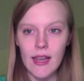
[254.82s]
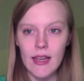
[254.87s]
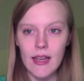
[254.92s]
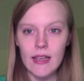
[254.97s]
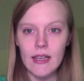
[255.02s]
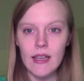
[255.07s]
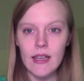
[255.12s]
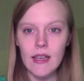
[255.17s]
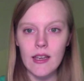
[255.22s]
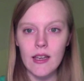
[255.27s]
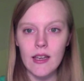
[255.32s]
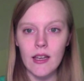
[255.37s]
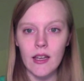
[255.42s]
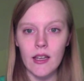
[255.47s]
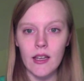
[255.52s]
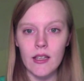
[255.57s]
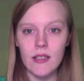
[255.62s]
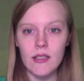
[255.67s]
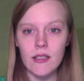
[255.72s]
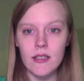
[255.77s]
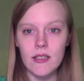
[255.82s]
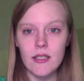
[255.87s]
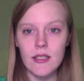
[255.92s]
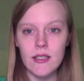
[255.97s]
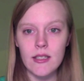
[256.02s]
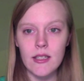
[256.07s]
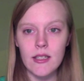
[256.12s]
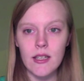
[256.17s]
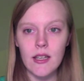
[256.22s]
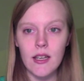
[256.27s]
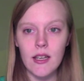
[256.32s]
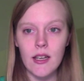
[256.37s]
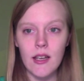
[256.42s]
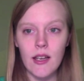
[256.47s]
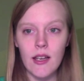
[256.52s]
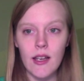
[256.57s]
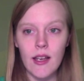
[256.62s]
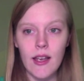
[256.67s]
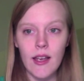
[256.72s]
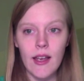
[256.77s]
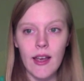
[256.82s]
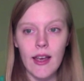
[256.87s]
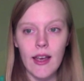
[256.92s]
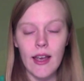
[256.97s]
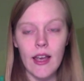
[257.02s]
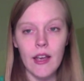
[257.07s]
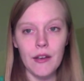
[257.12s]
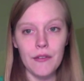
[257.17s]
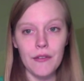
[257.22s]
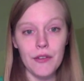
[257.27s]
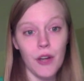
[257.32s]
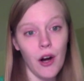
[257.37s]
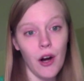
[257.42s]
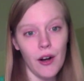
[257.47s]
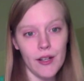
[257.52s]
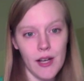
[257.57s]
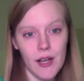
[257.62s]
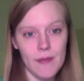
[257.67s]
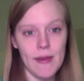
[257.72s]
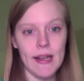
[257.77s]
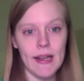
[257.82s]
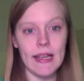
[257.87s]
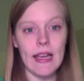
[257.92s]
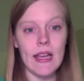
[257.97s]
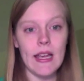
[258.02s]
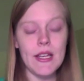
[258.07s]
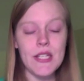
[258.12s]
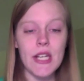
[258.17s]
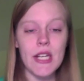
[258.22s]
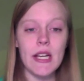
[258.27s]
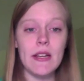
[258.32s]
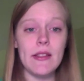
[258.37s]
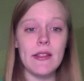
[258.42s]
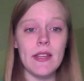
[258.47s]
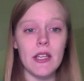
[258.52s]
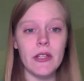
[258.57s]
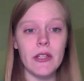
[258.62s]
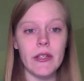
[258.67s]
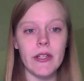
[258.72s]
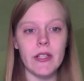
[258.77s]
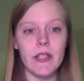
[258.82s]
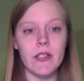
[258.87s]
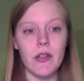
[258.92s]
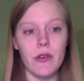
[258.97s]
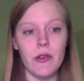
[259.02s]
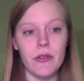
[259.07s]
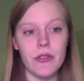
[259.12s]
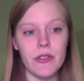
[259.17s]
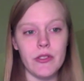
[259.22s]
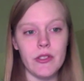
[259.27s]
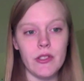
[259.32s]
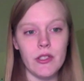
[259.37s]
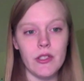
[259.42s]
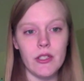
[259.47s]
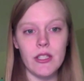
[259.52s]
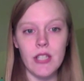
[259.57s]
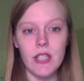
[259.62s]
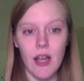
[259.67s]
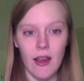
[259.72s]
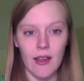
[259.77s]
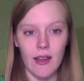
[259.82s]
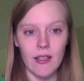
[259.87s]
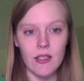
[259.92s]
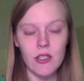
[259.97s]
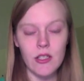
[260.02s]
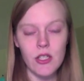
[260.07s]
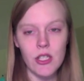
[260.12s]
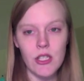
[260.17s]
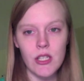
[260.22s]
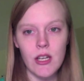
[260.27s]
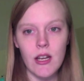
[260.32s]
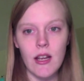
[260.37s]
And if you're already on medication and you think you need a dose change,